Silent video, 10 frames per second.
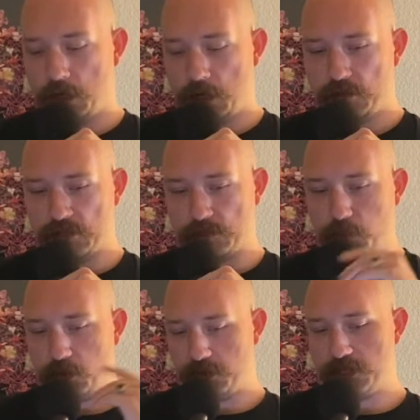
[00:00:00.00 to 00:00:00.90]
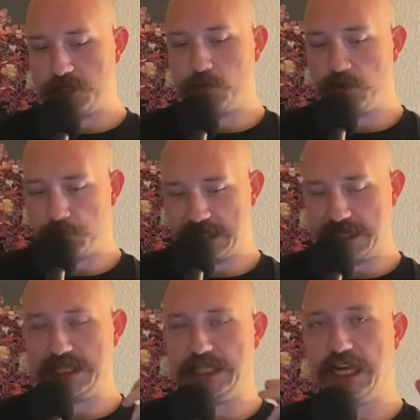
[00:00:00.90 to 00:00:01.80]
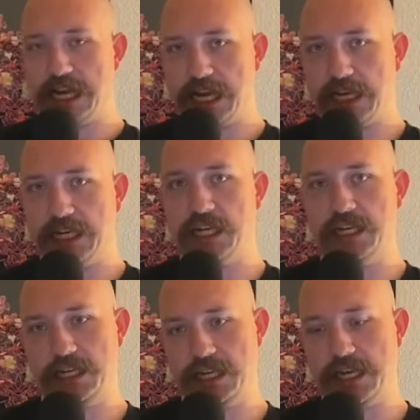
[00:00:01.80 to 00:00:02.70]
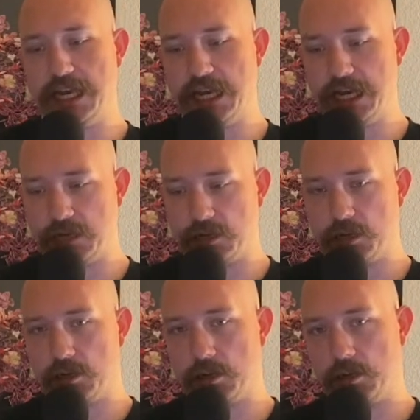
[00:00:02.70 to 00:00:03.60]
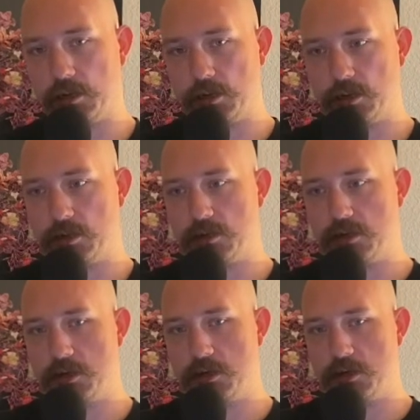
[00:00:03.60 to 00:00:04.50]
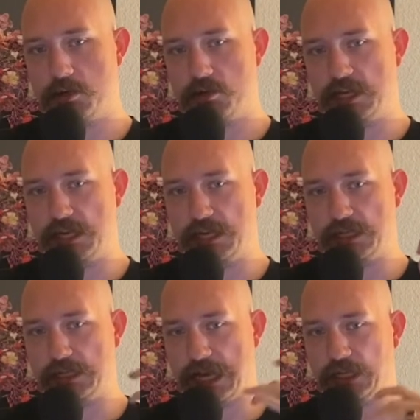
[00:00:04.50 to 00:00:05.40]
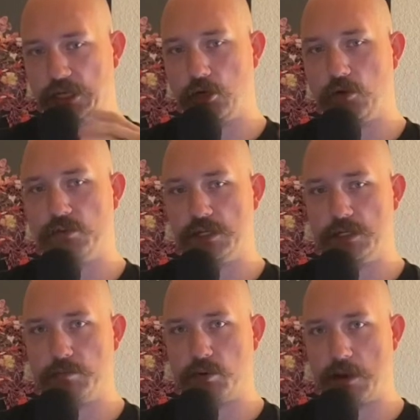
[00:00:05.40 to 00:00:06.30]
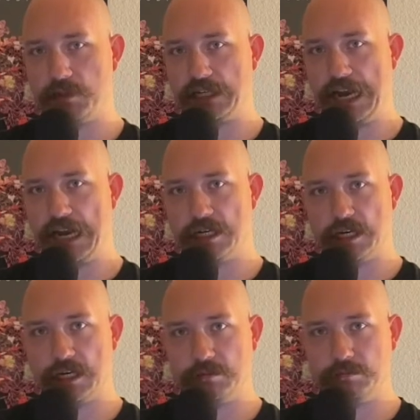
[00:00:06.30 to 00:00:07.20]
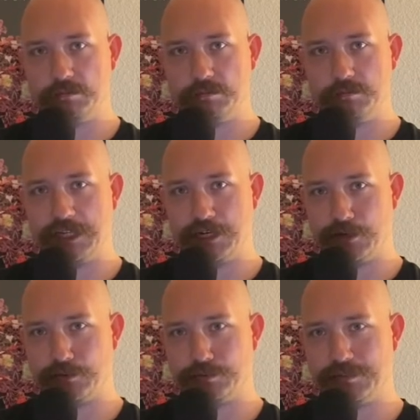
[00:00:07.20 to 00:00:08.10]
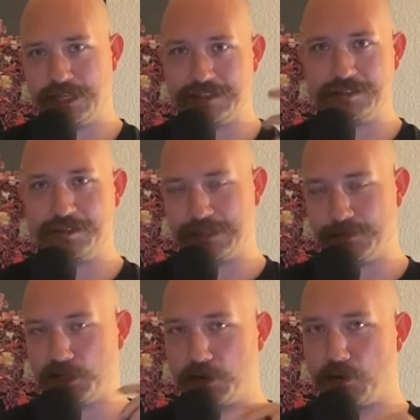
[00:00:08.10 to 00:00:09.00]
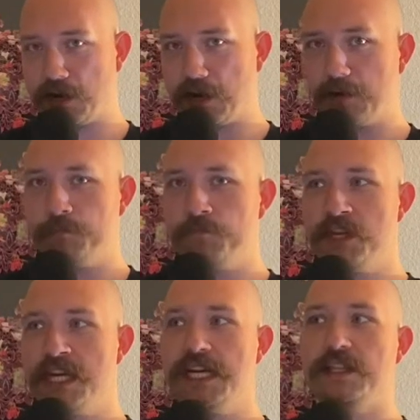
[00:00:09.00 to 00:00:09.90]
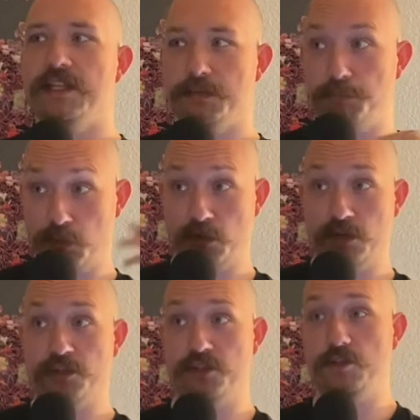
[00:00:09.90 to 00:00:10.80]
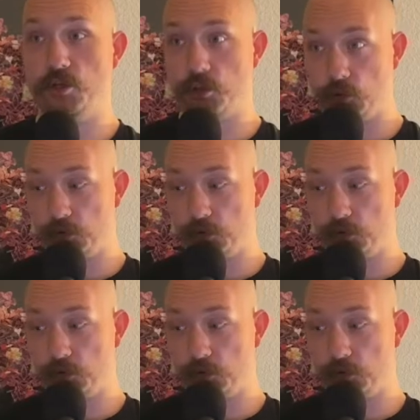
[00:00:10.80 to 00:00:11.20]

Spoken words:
this push that we've been seeing in the like COVID propaganda, that's been going on. This push to